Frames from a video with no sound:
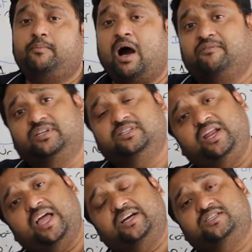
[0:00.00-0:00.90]
after the
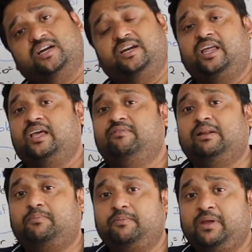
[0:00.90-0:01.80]
reaction
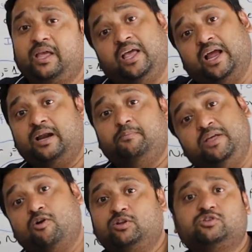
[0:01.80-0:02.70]
A and
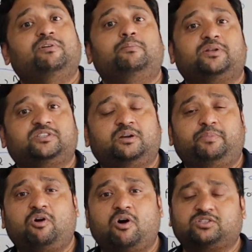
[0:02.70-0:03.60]
B also will present,
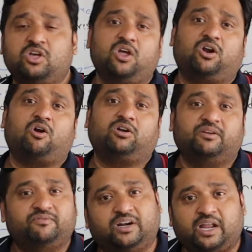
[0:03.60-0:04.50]
because not
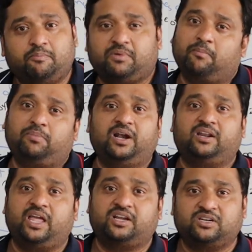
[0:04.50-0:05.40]
every time complete
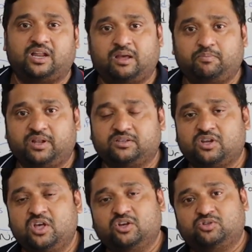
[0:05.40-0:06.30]
reaction
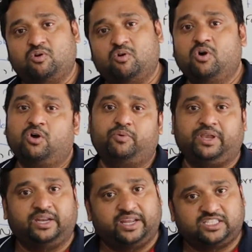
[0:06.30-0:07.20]
happens. So, we
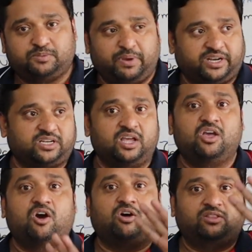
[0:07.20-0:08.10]
can expect
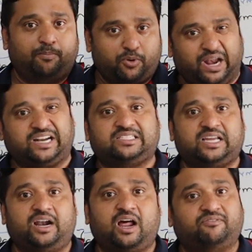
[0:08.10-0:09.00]
on the product
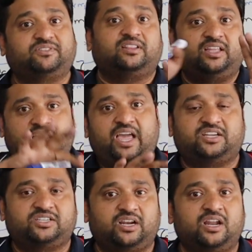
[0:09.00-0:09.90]
side after the
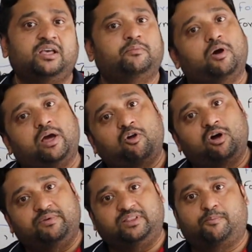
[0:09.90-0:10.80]
reaction,
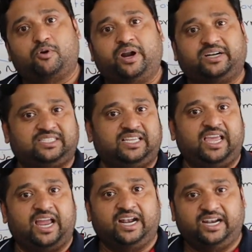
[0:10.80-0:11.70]
along with the product
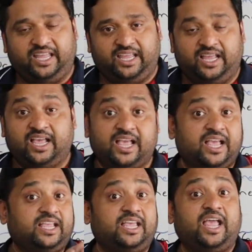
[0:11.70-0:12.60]
C and D,
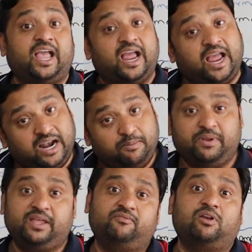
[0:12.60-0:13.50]
A and
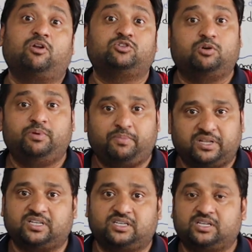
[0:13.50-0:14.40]
B will also be
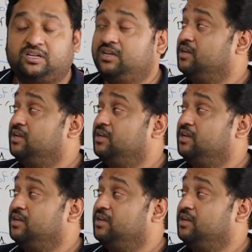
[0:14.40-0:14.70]
present.